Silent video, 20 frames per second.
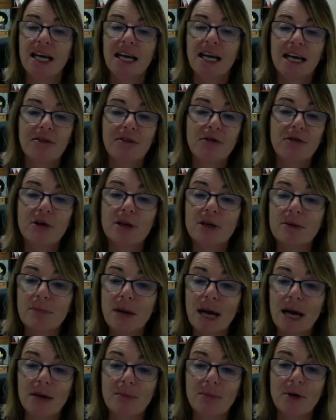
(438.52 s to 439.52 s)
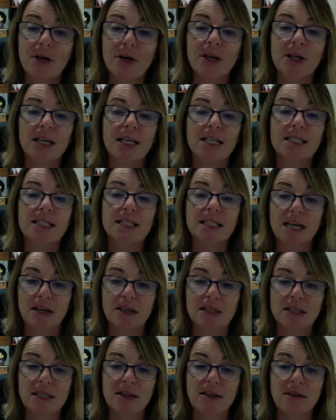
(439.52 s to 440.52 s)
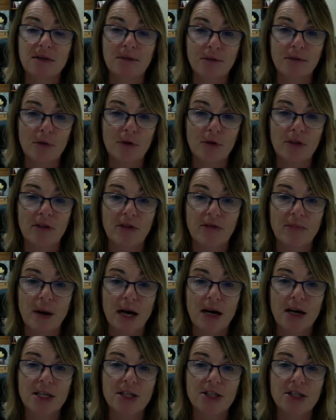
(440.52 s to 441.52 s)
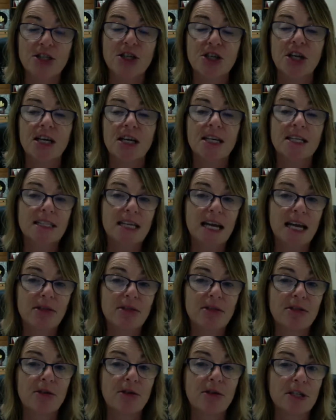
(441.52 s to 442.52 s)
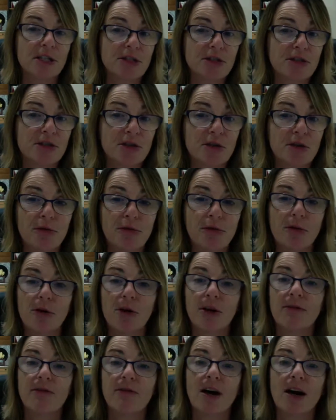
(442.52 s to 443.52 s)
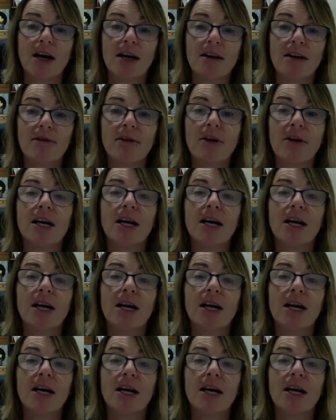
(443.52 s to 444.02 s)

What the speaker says: If you're in Melbourne, it's Sunday the 4th of March, 10:30 to 2:45.